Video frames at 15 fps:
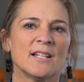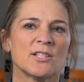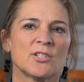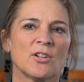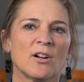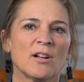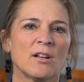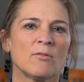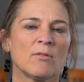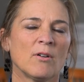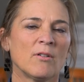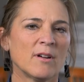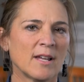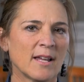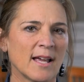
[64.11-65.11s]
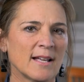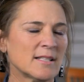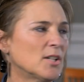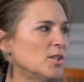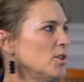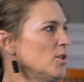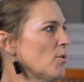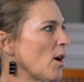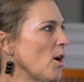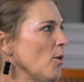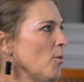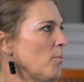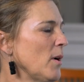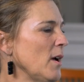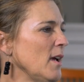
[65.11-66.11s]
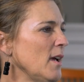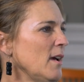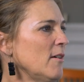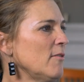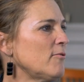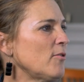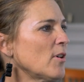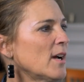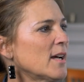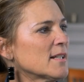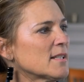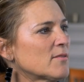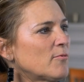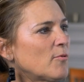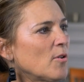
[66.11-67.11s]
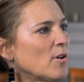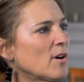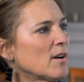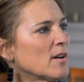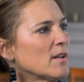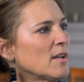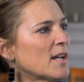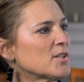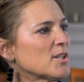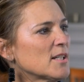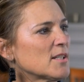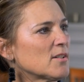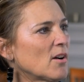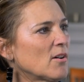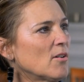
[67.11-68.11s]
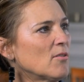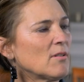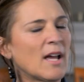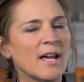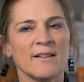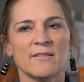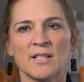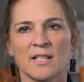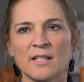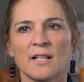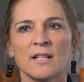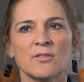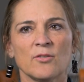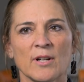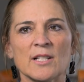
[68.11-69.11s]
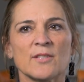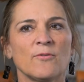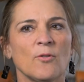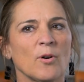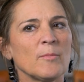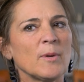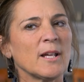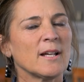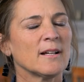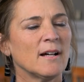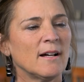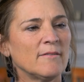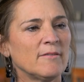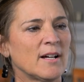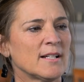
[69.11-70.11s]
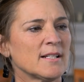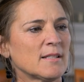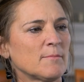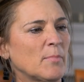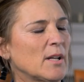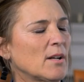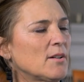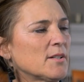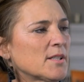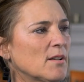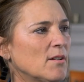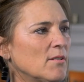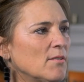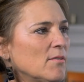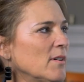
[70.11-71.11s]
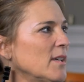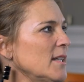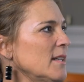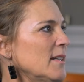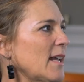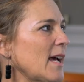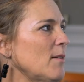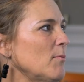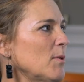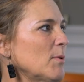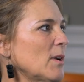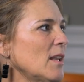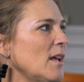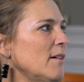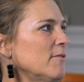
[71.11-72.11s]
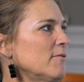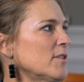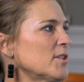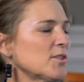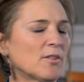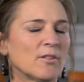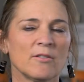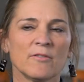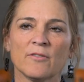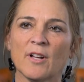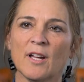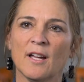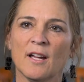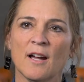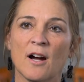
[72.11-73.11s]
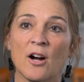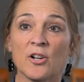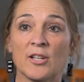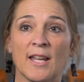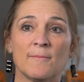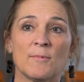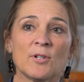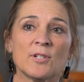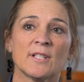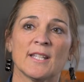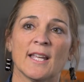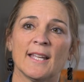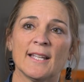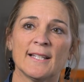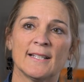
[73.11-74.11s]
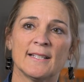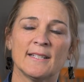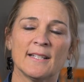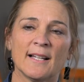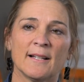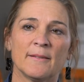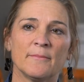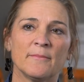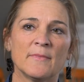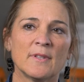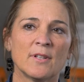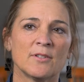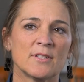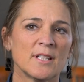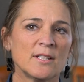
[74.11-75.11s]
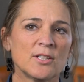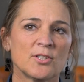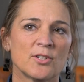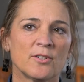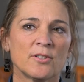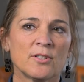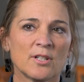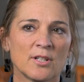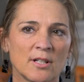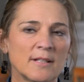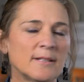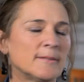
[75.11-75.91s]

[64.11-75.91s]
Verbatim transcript: it started growing as a new hope for us for not just our own lives and the transforming of us, but also in how we would love and serve our neighbors and um, those in the church.